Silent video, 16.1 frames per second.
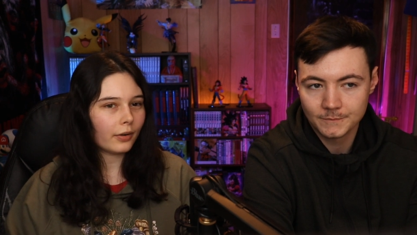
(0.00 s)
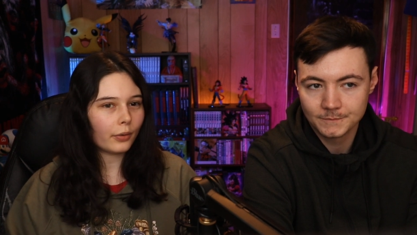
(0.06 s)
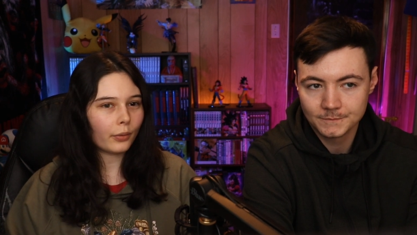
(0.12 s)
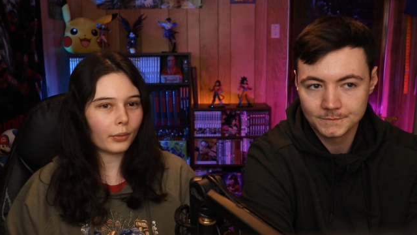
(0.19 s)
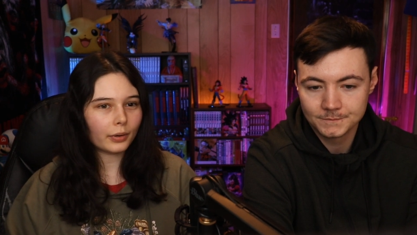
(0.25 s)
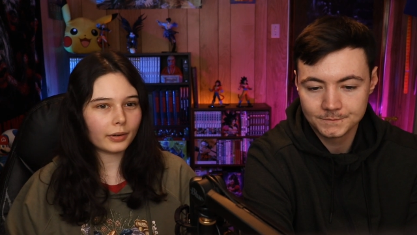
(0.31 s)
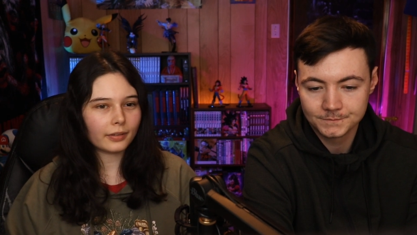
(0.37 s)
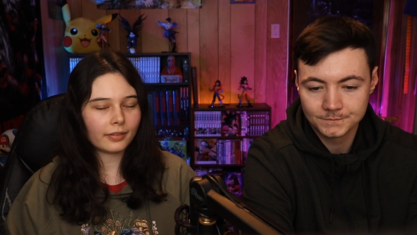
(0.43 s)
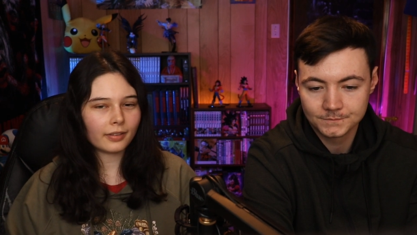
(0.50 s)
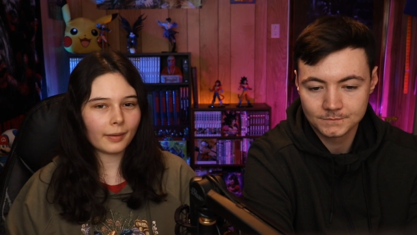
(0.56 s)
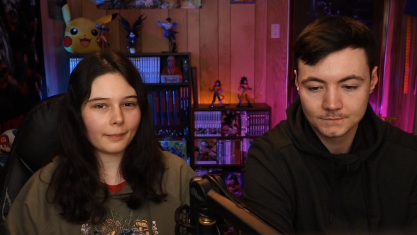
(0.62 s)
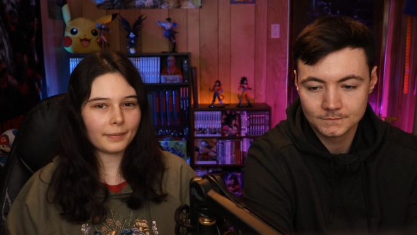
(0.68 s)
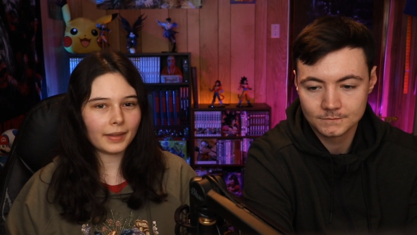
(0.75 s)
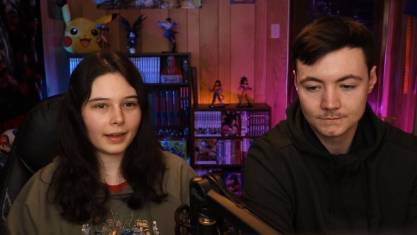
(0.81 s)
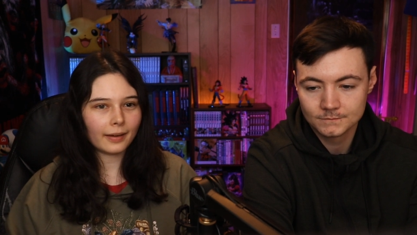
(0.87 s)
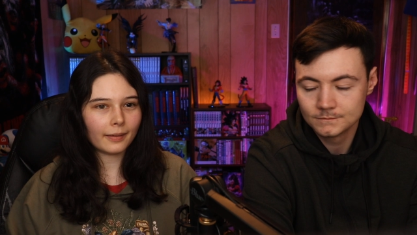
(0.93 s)
Speaker 1: Or
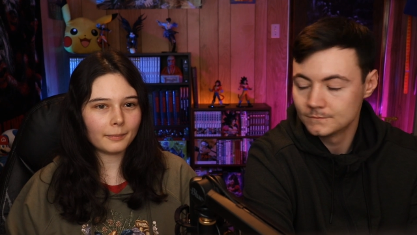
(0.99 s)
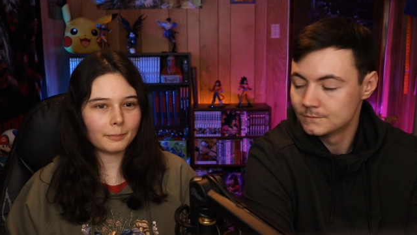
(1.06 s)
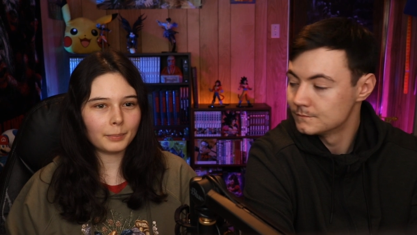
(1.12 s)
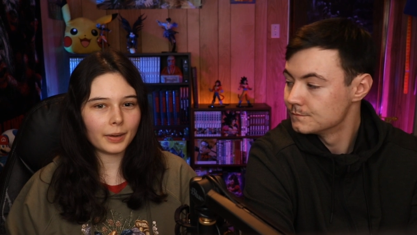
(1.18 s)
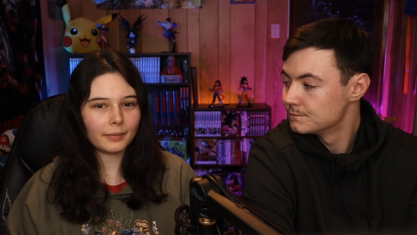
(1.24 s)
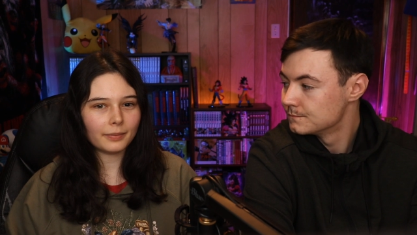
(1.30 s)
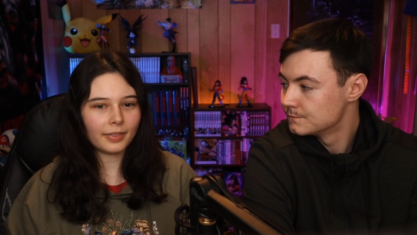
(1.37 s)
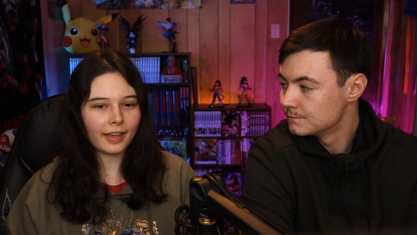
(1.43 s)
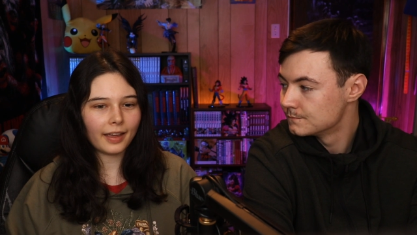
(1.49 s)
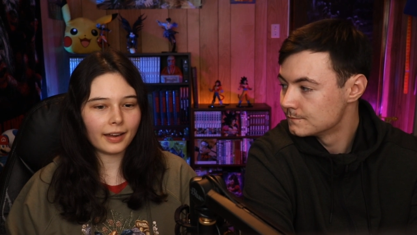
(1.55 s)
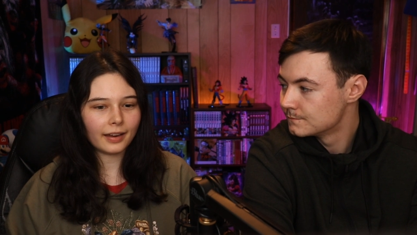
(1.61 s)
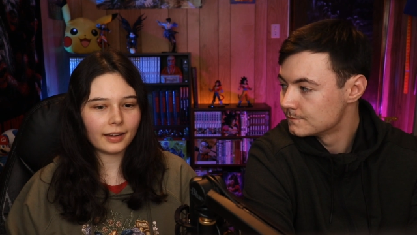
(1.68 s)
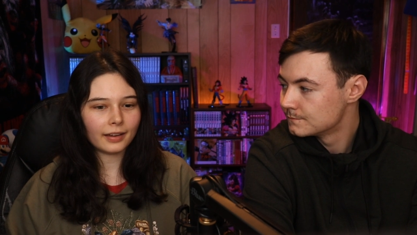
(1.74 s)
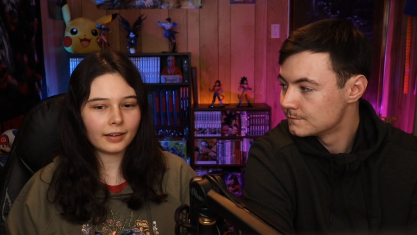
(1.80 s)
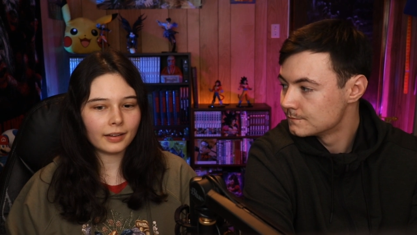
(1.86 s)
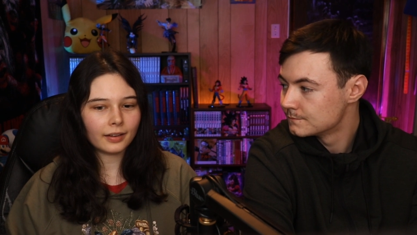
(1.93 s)
something, but
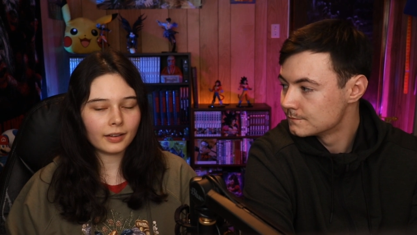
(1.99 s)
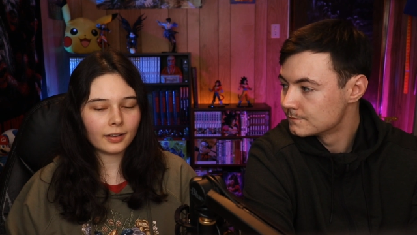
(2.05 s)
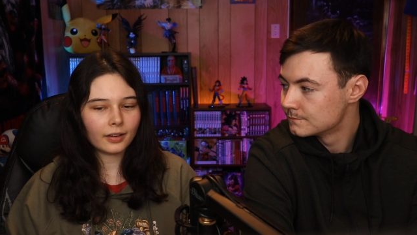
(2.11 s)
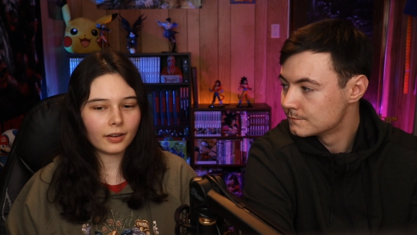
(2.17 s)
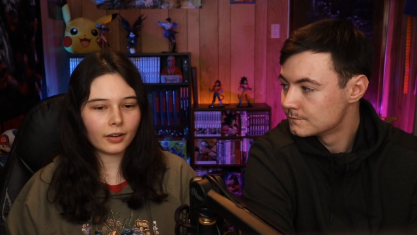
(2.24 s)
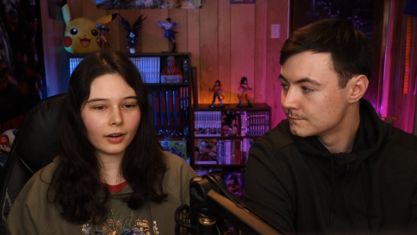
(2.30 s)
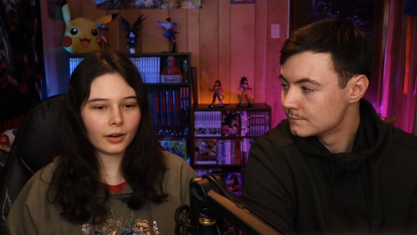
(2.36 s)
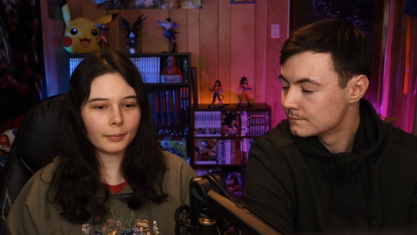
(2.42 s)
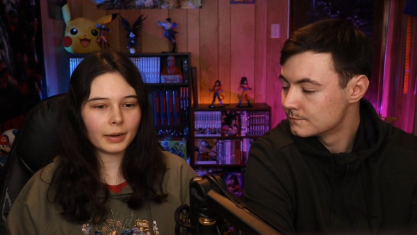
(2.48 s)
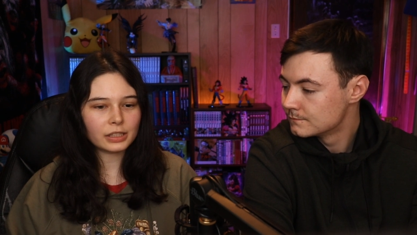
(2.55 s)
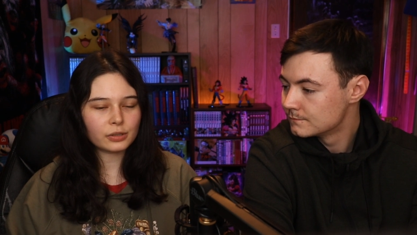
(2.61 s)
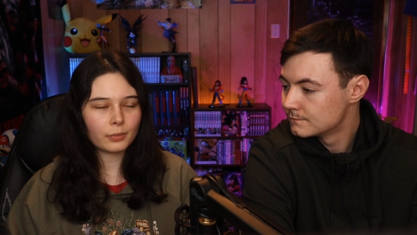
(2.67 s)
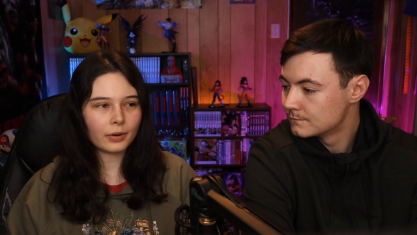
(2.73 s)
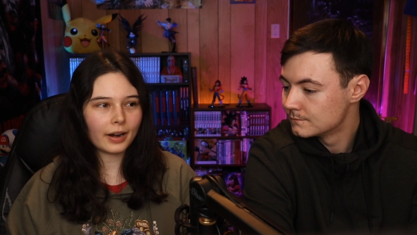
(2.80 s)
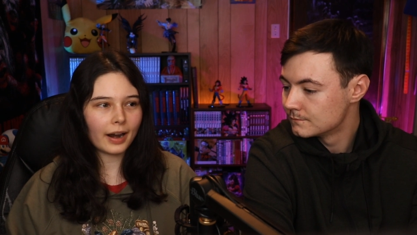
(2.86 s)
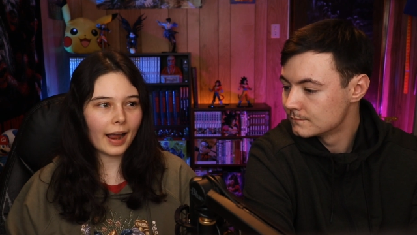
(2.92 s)
they are
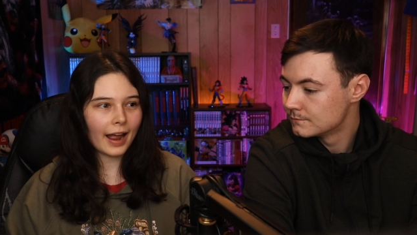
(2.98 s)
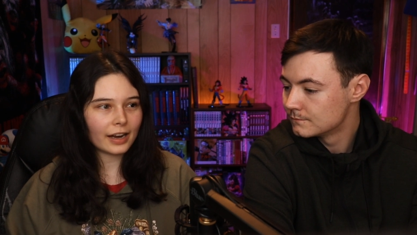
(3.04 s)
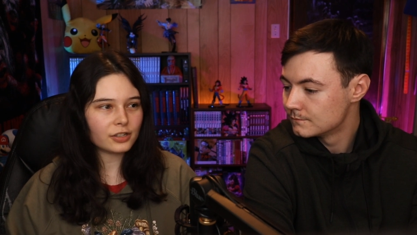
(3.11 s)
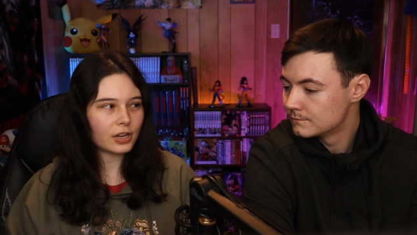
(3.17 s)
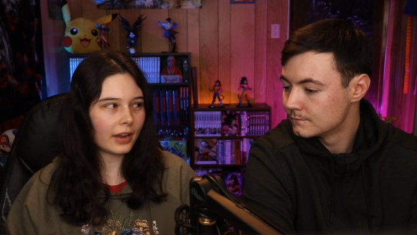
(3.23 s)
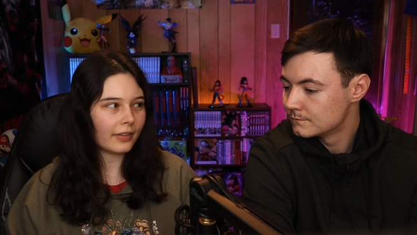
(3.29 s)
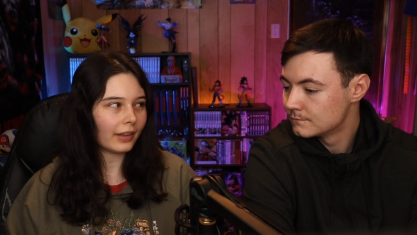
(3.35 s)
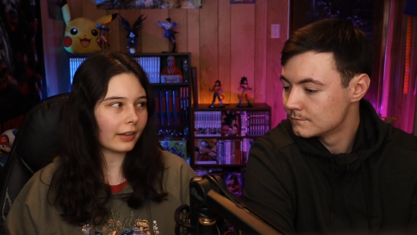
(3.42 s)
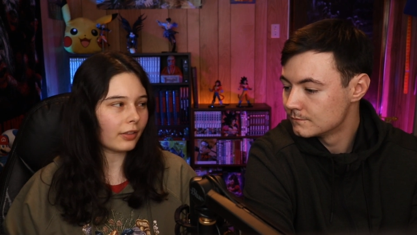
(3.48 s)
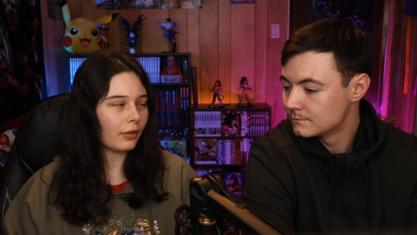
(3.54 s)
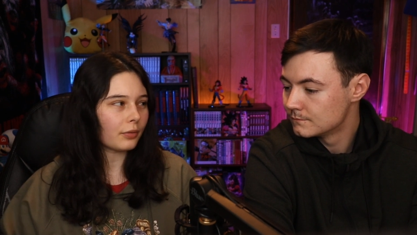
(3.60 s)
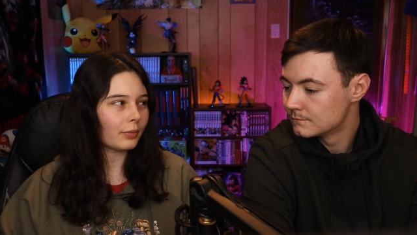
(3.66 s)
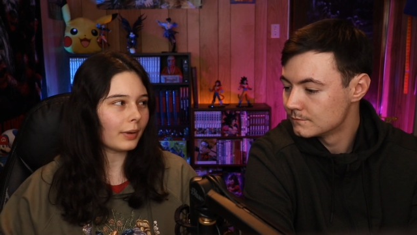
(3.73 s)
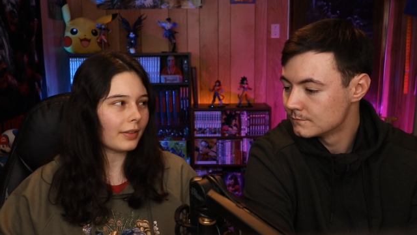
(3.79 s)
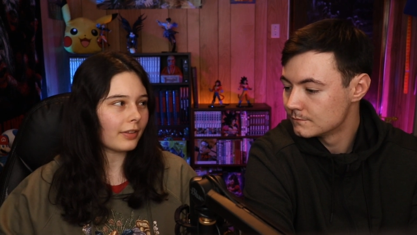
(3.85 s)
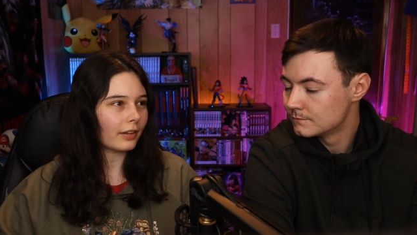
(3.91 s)
much more agile and like
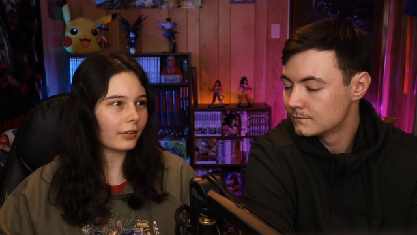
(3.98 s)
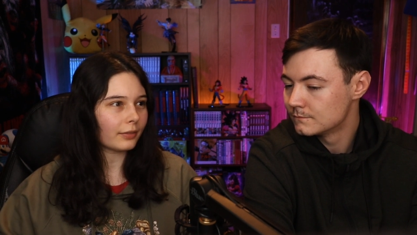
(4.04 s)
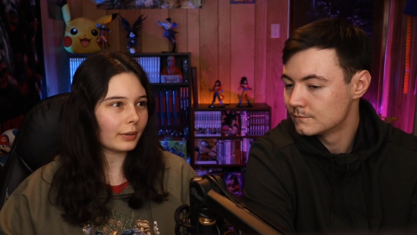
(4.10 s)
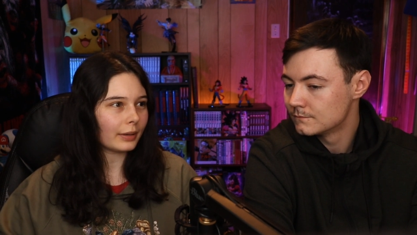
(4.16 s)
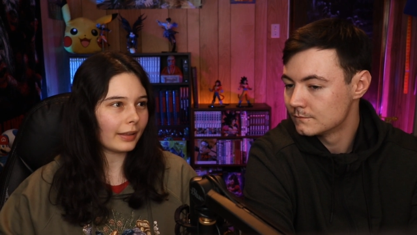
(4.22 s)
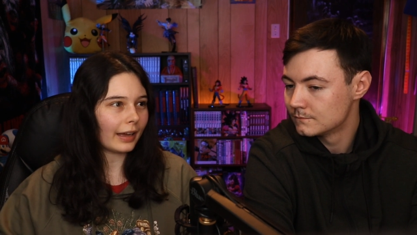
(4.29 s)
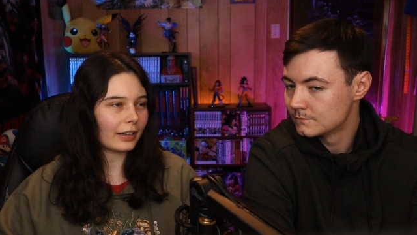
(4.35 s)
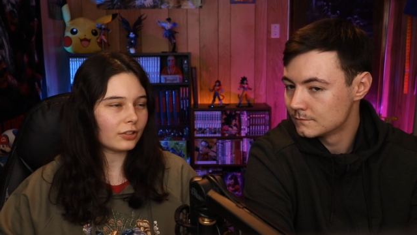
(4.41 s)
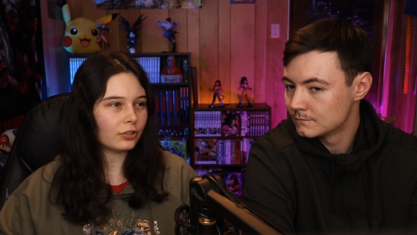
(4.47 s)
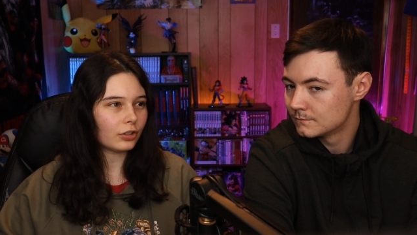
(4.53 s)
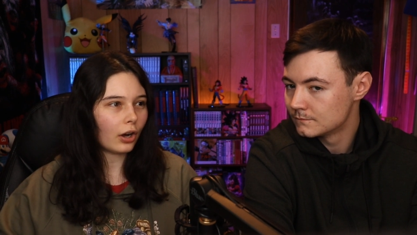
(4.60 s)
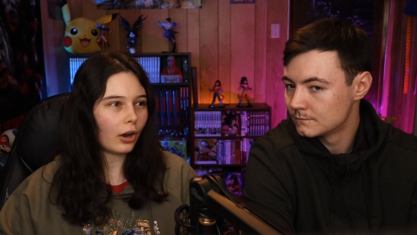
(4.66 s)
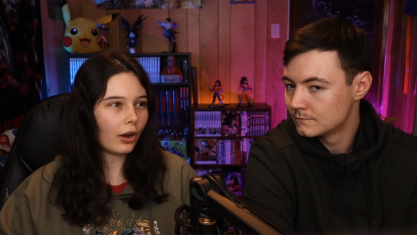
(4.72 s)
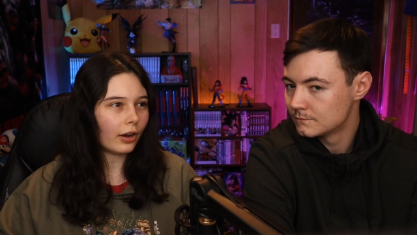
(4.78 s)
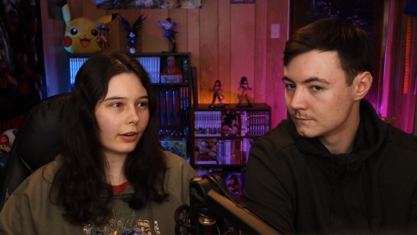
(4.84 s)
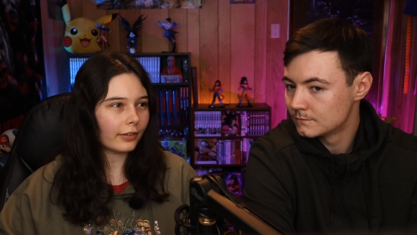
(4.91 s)
those ones that are like
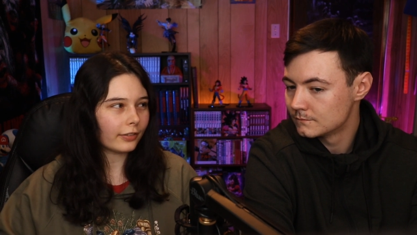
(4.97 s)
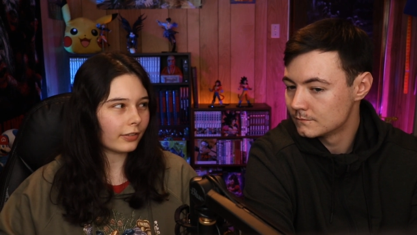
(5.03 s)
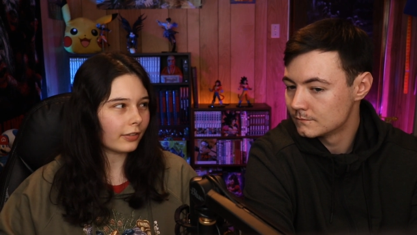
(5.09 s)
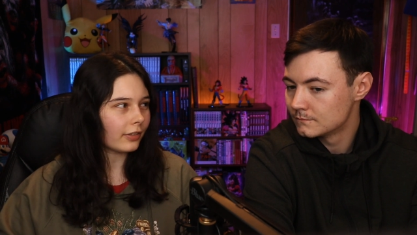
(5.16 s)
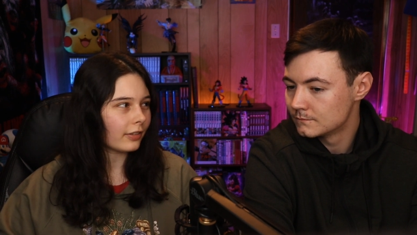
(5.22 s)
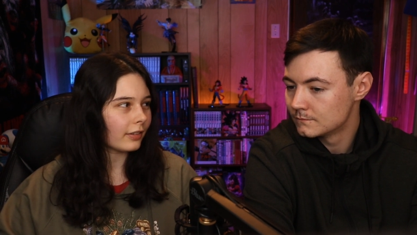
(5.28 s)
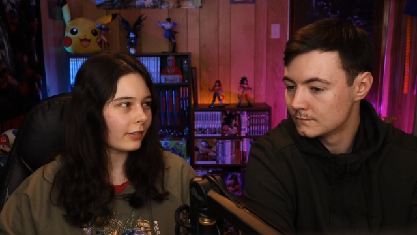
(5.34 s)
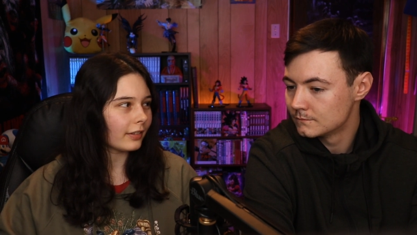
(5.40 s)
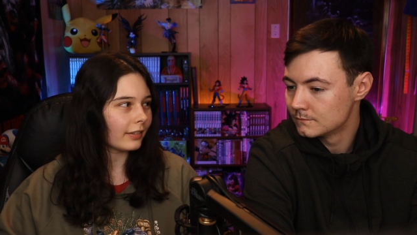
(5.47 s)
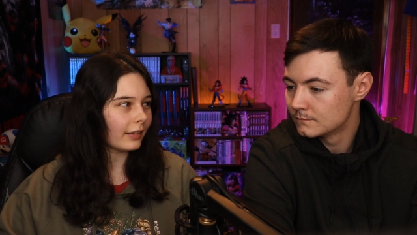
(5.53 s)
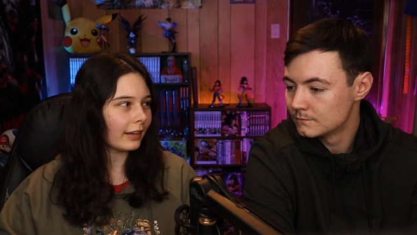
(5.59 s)
dogs.